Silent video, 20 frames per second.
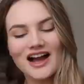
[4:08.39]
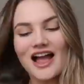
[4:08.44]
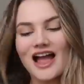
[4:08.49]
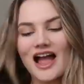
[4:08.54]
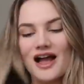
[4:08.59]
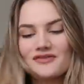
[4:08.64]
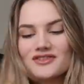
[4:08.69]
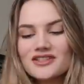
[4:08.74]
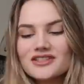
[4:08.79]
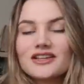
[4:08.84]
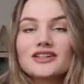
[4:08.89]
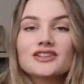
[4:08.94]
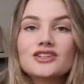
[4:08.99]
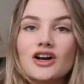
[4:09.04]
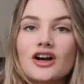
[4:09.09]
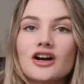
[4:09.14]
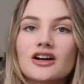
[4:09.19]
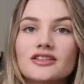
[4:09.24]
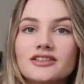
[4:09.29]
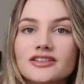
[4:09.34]
I have a
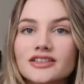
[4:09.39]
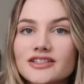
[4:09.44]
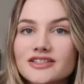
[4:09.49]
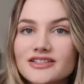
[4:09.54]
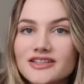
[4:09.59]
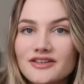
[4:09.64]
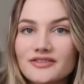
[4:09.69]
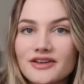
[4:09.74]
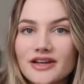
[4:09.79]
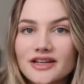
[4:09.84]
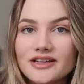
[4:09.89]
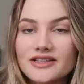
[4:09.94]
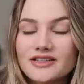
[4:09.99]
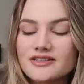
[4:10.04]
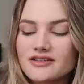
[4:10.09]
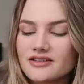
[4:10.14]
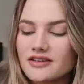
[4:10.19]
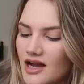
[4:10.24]
TikTok, Lily C Reads.